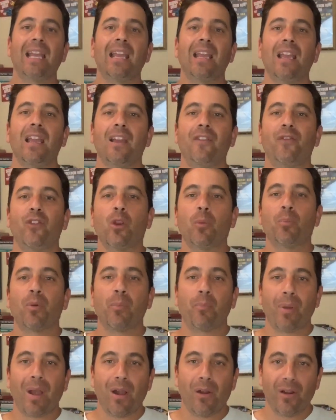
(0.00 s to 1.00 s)
If you're
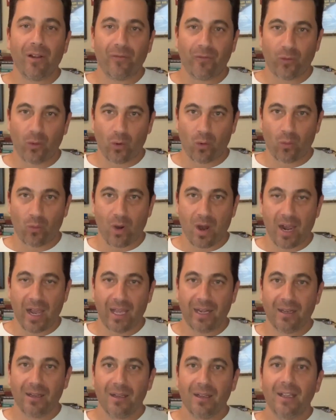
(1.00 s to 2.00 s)
preparing for a
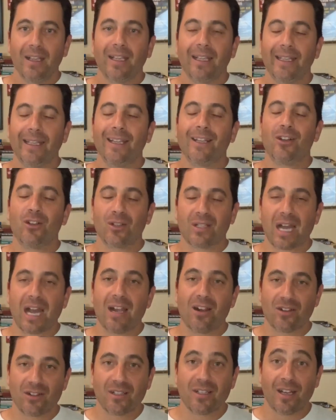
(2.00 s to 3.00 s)
ride, get your
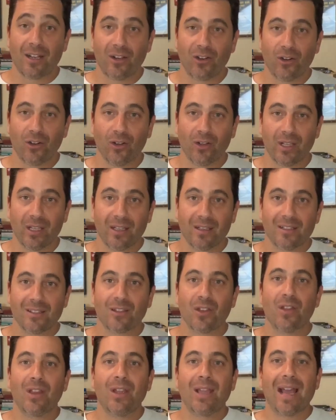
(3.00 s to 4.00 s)
tires done early so
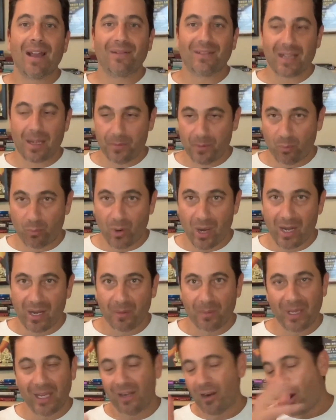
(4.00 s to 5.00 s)
that you have time to break them
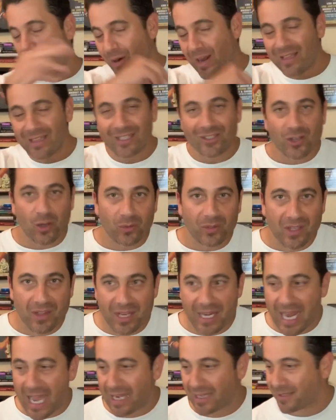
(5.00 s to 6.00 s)
in. All right, let's go to the
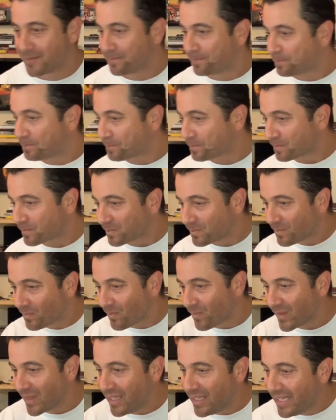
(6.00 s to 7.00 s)
next.
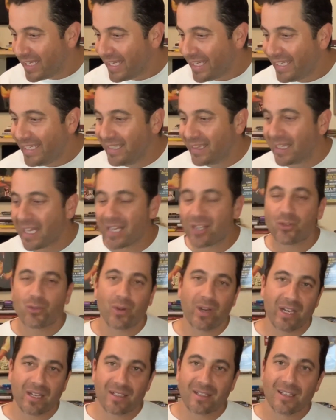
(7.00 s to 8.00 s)

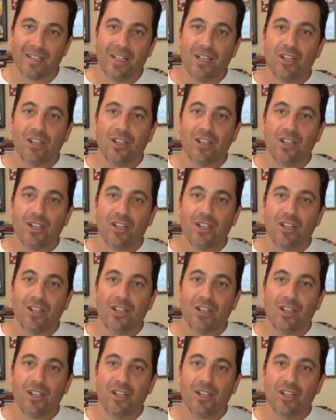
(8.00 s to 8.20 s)
Electrics.